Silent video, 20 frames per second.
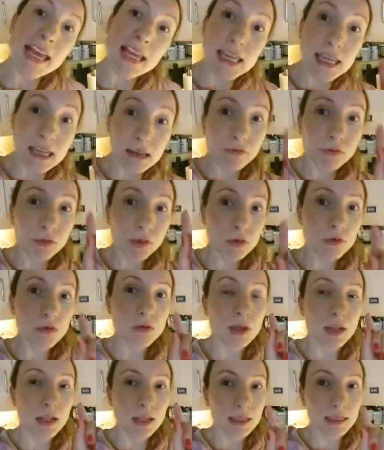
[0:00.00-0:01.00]
If
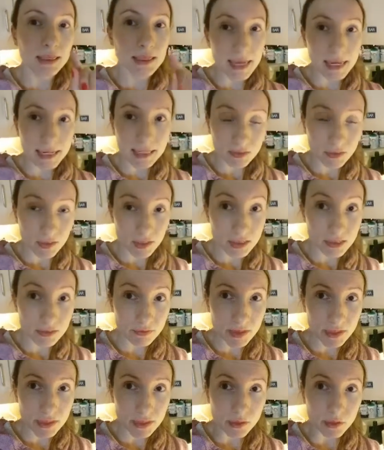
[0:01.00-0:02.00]
you liked this
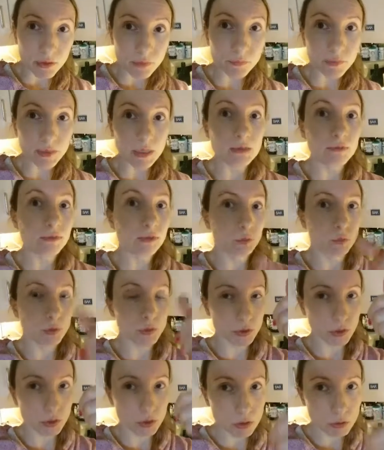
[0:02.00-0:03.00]
video, if it
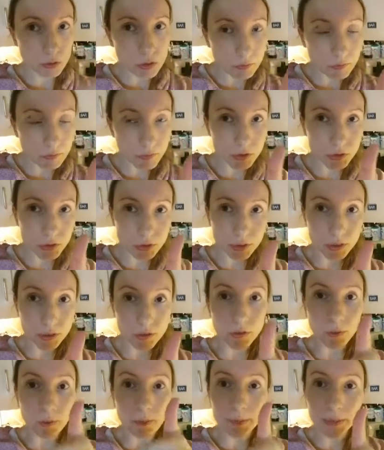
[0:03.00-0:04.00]
was useful to
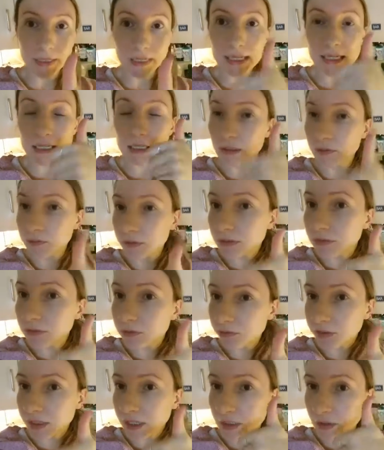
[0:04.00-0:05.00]
you, please feel
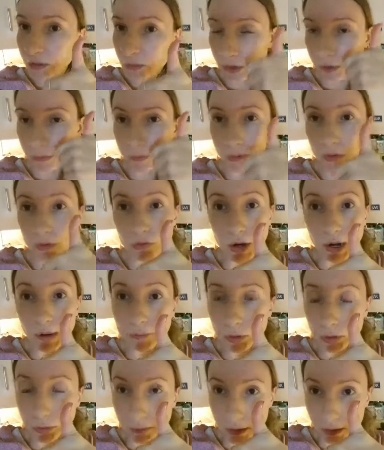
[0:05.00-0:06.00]
free to
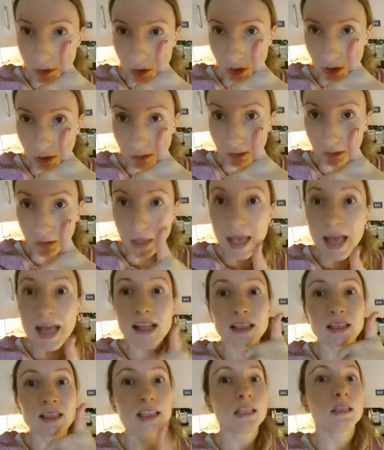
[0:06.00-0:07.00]
subscribe to my channel.
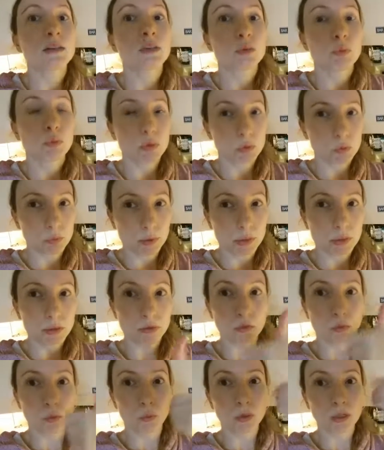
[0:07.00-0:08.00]
This is what we do.
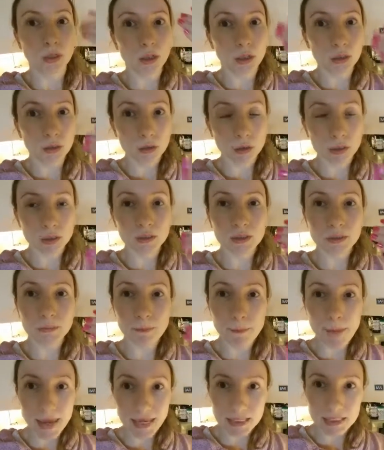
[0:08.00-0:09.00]
We'll learn the
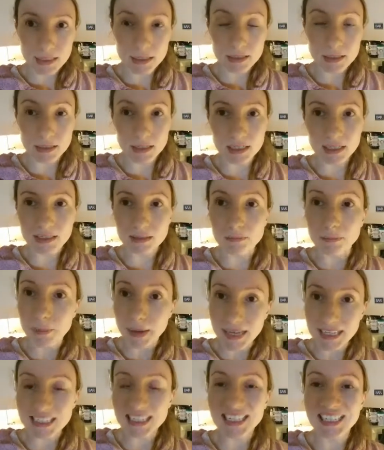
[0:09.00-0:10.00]

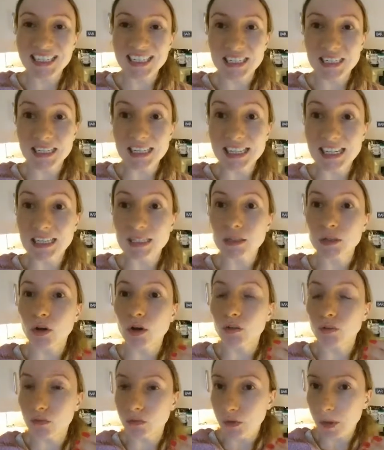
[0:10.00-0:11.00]
basic techniques
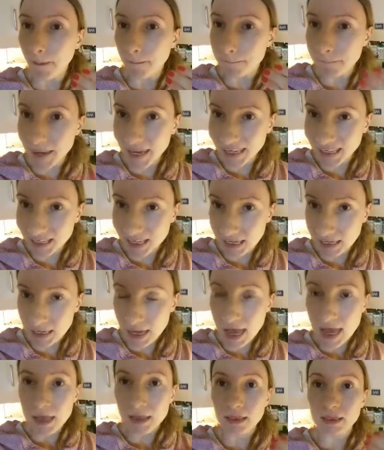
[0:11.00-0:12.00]
of baking,
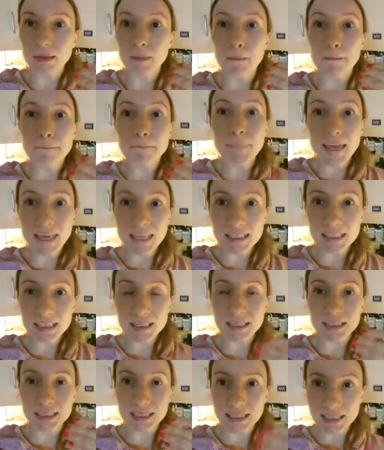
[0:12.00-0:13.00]
the
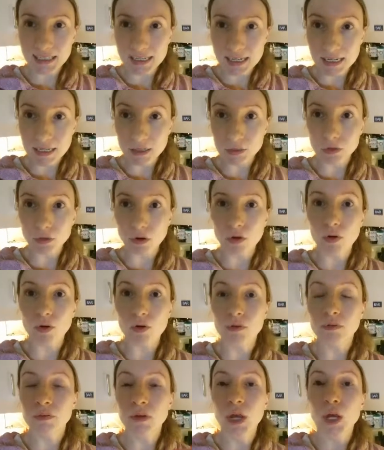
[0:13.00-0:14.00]
basic techniques
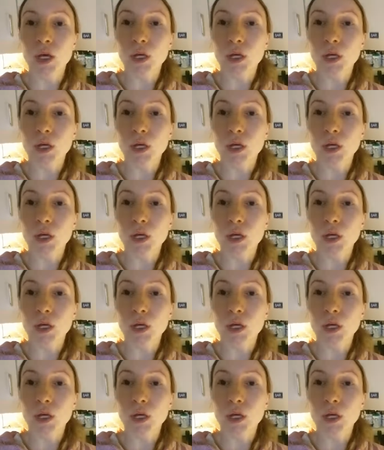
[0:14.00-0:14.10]
of